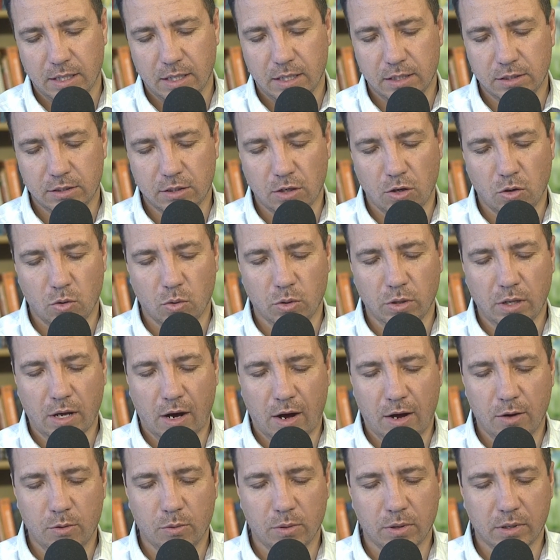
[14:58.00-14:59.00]
and say, Lord,
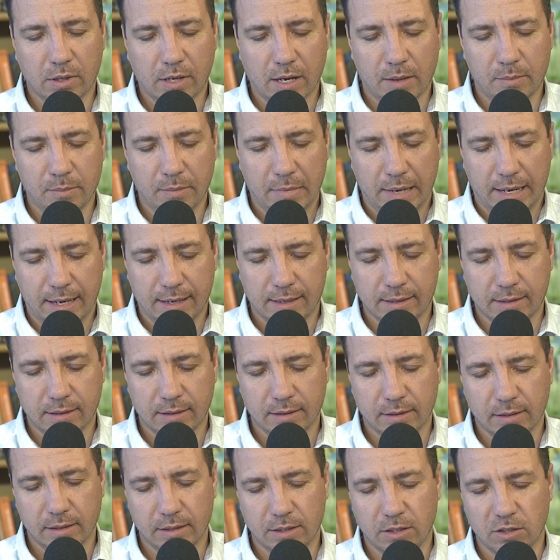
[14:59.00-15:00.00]
I will come back
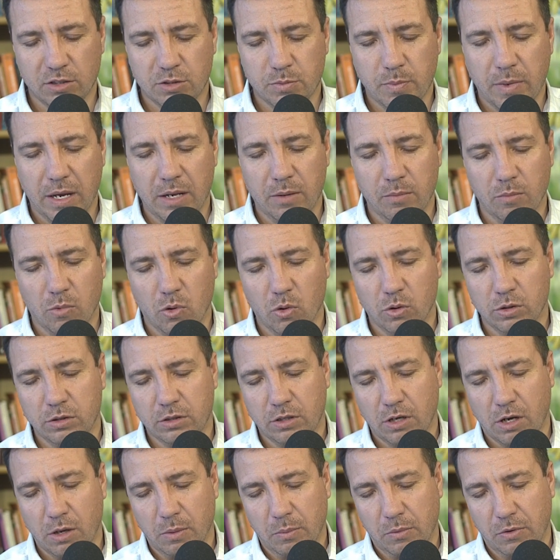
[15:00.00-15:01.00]
and to spend more
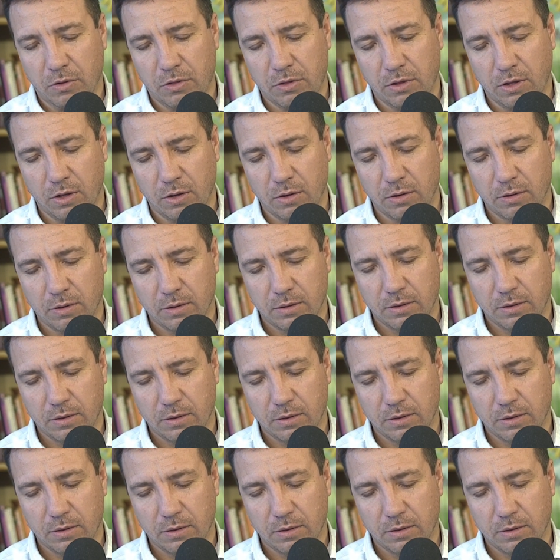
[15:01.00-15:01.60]
time with you.